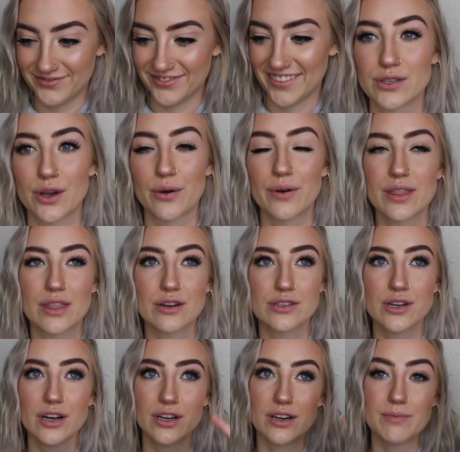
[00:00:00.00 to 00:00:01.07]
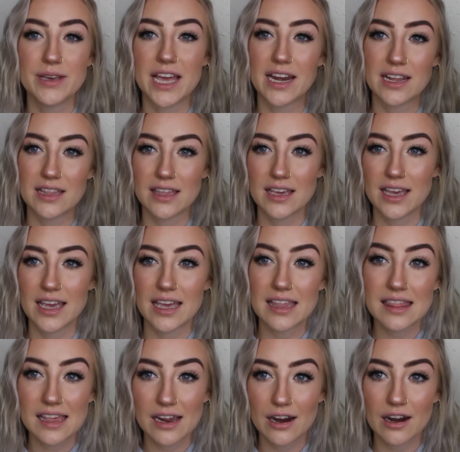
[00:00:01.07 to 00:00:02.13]
So there's not going to be anything
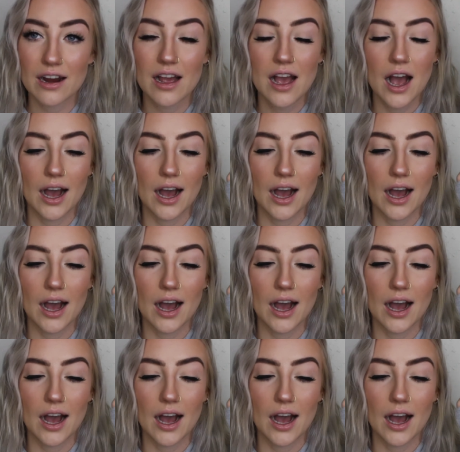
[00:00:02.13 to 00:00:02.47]
in there